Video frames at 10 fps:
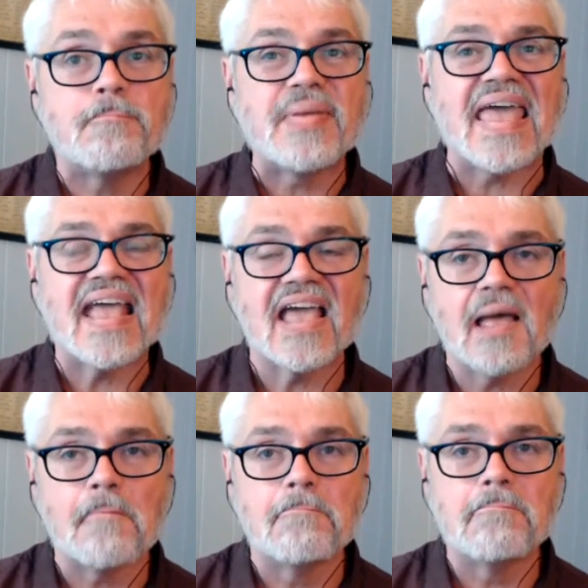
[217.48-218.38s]
big
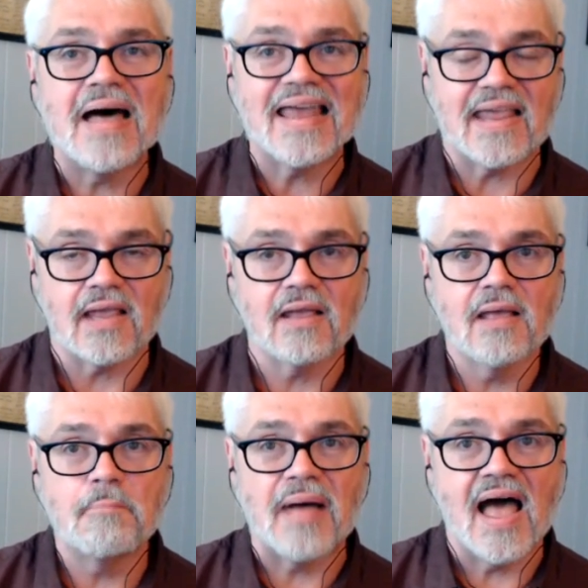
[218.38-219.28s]
money
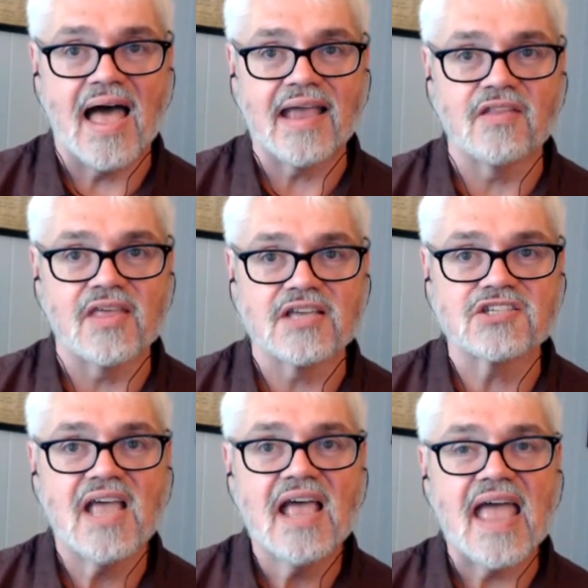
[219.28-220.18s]
behind
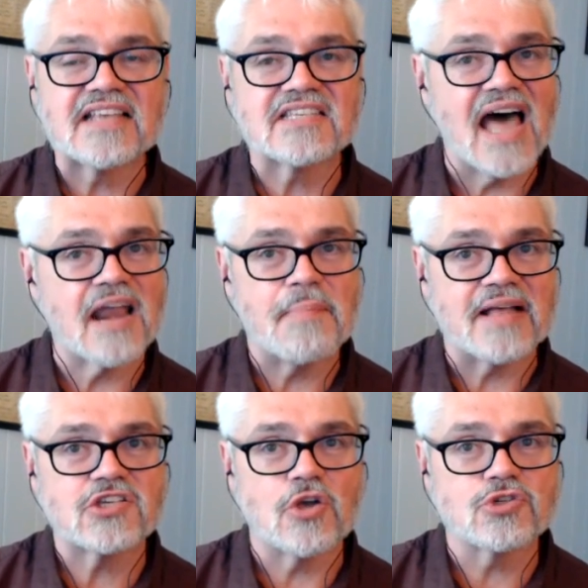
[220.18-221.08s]
this. It's not
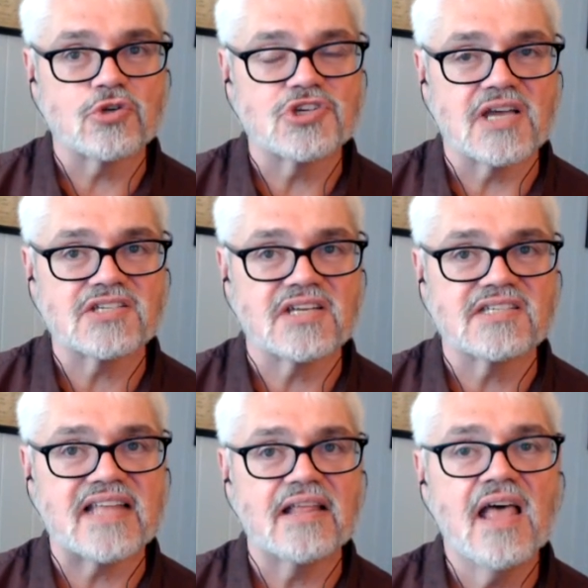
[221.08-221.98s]
about social
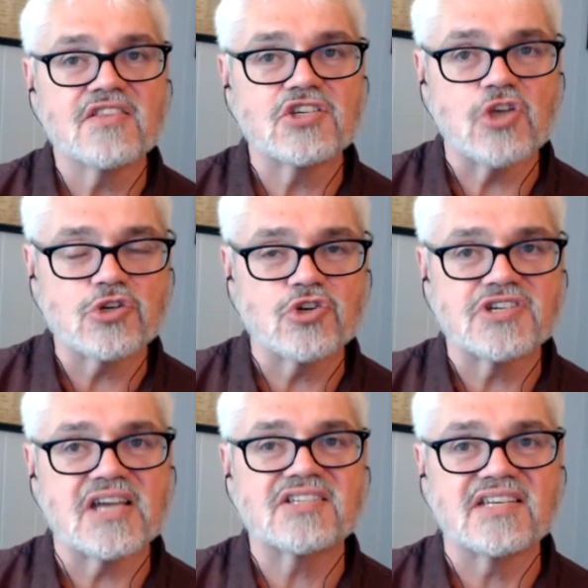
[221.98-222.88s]
justice. That social
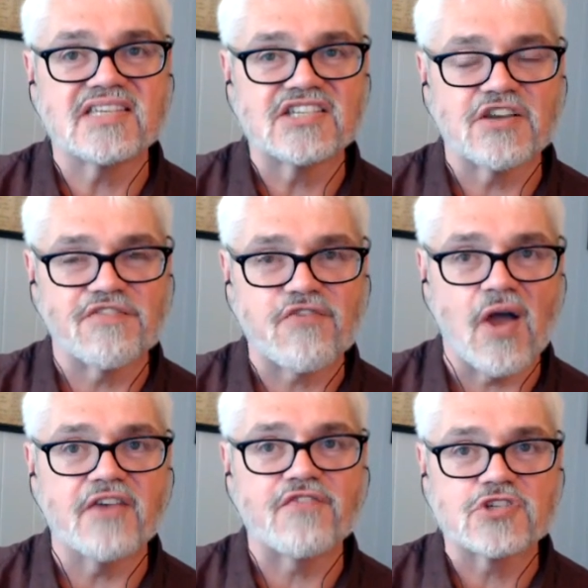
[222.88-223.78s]
justice is a
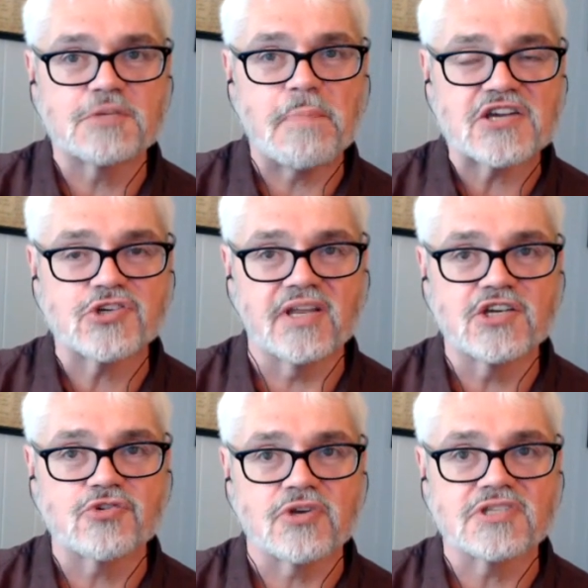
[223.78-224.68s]
front for special
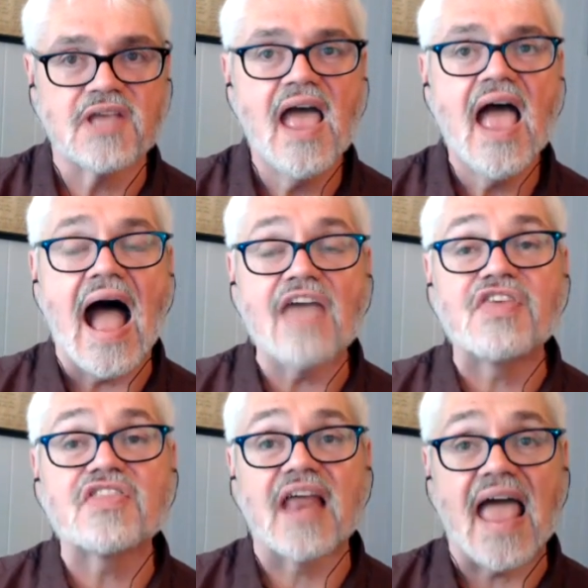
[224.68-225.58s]
interests. I
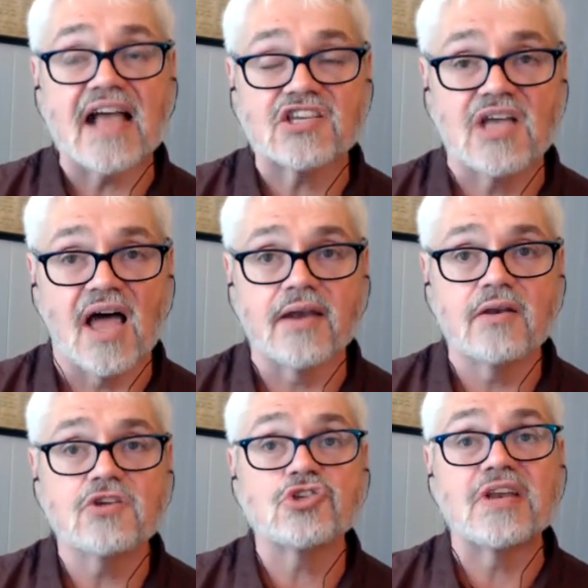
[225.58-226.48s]
think that
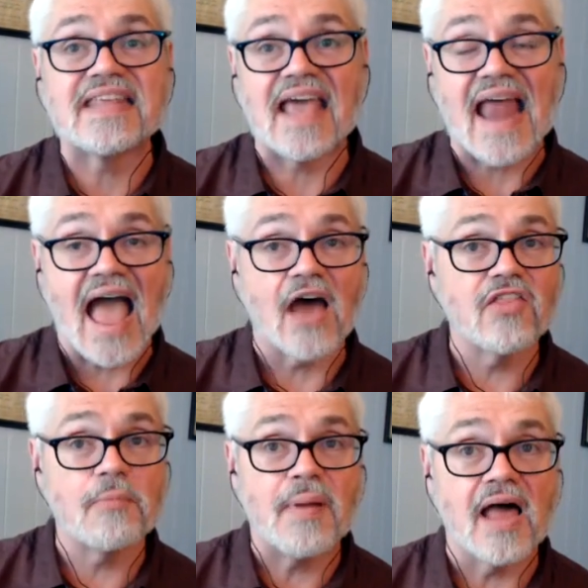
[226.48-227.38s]
Exxon should get out
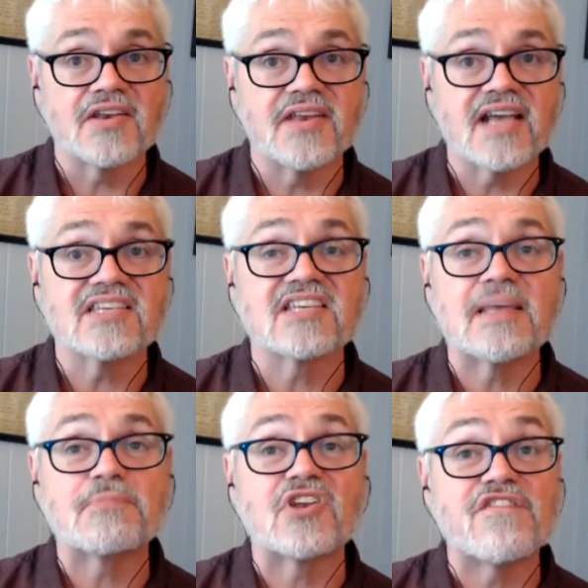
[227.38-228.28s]
of the politics
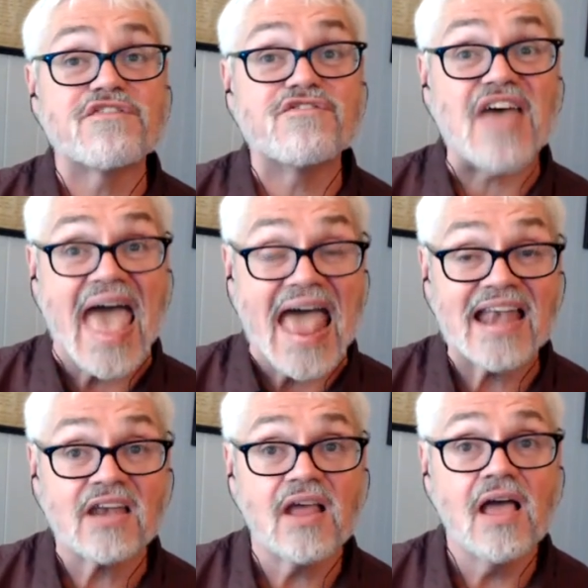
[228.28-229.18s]
except to
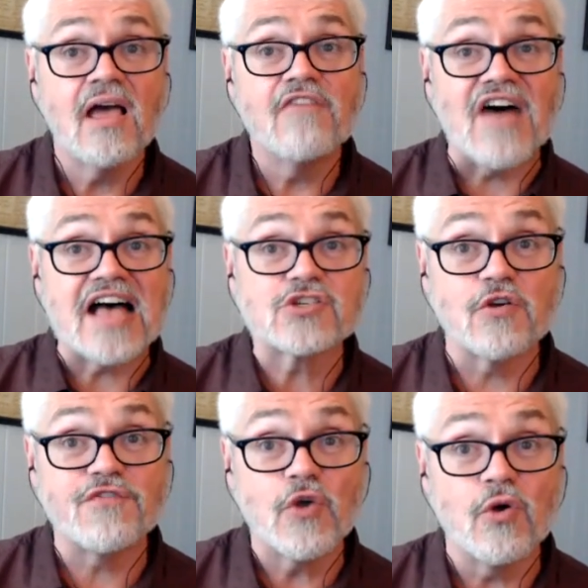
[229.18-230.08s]
defend
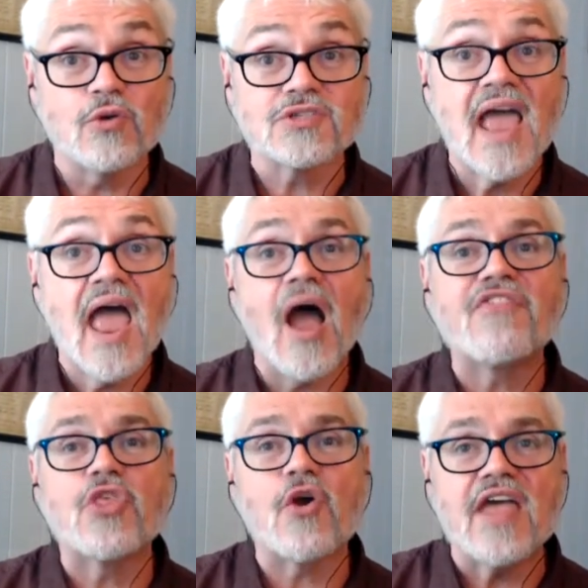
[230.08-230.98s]
fossil fuels. Uh,
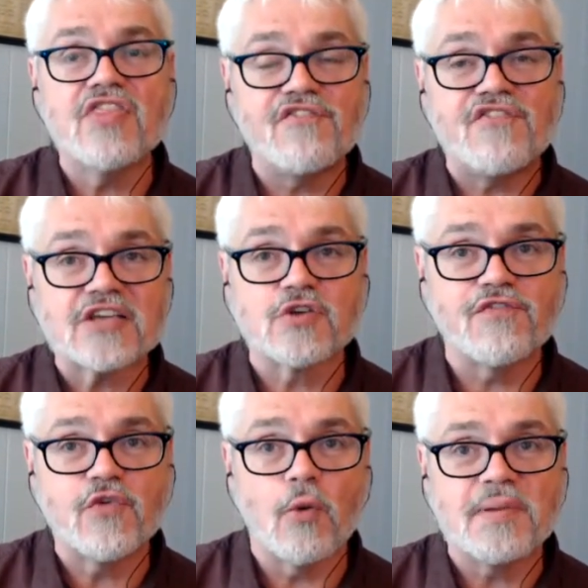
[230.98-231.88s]
they're in the fossil
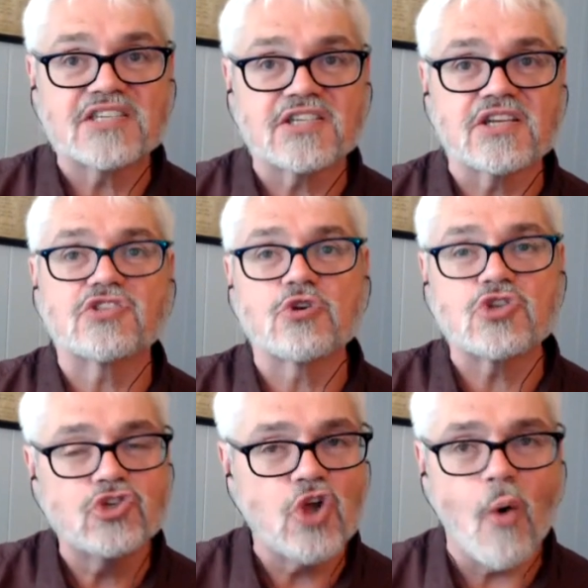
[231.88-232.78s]
fuel business.
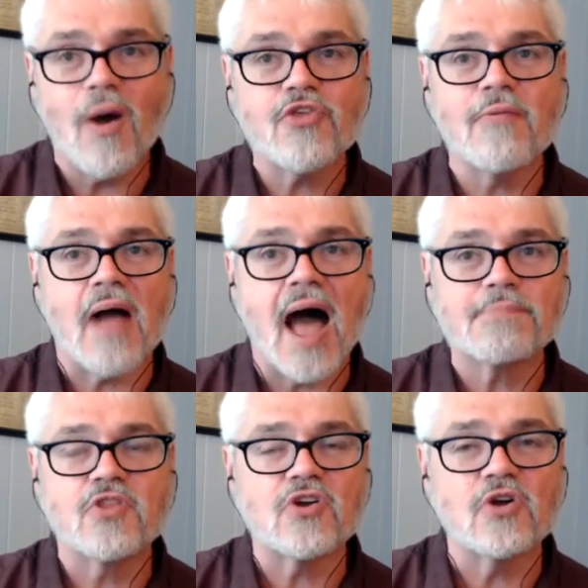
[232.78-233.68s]
There's no other
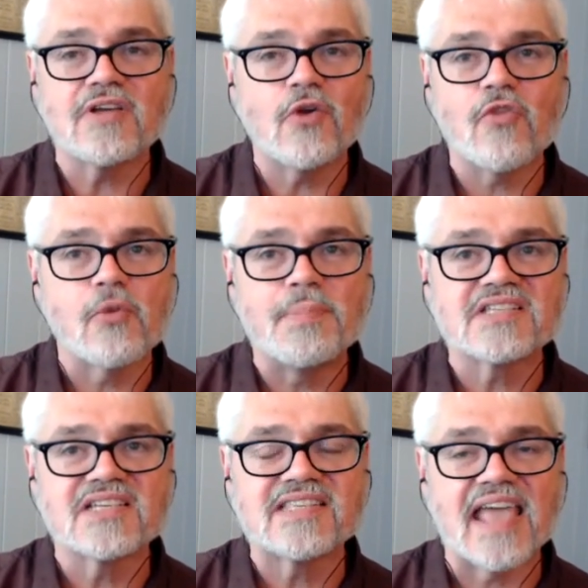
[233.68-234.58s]
op- no other
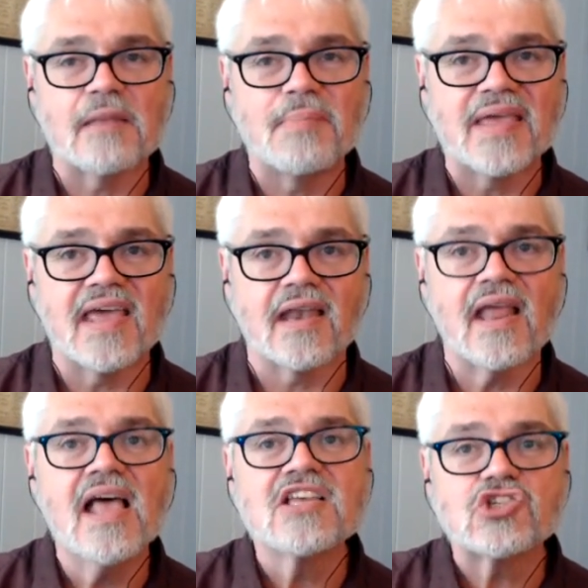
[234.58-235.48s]
business they can be
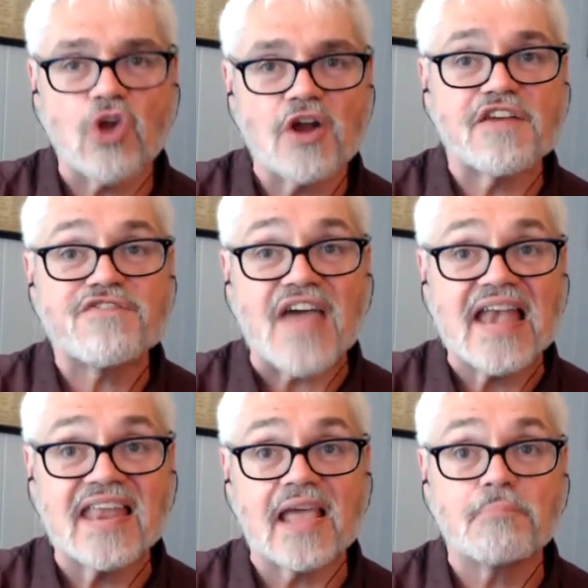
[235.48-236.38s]
in. Start
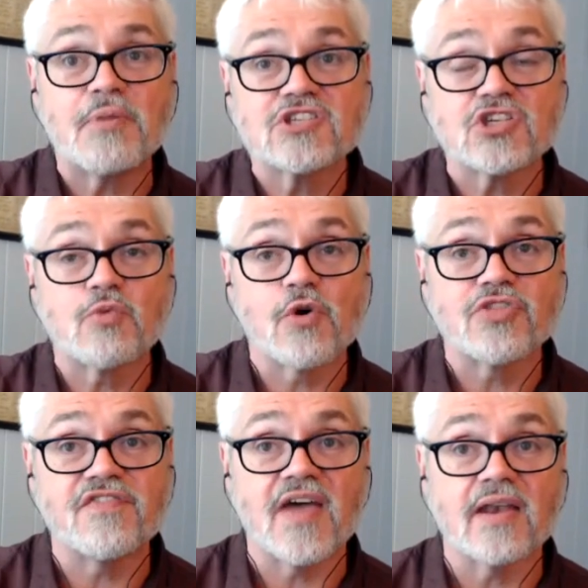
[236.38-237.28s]
defending it because it's worth
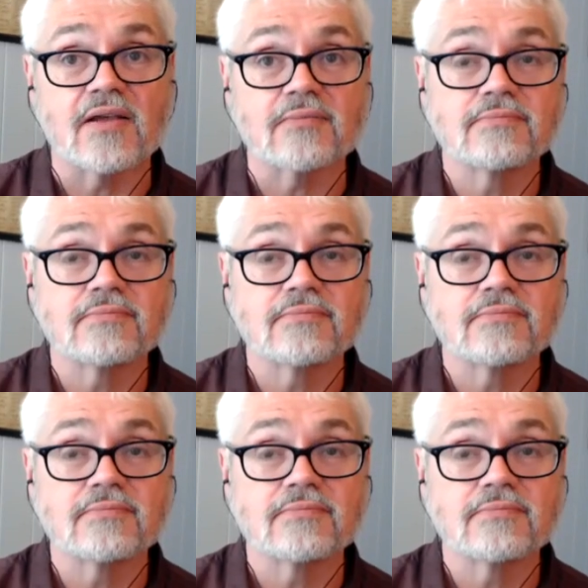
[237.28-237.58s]
defending.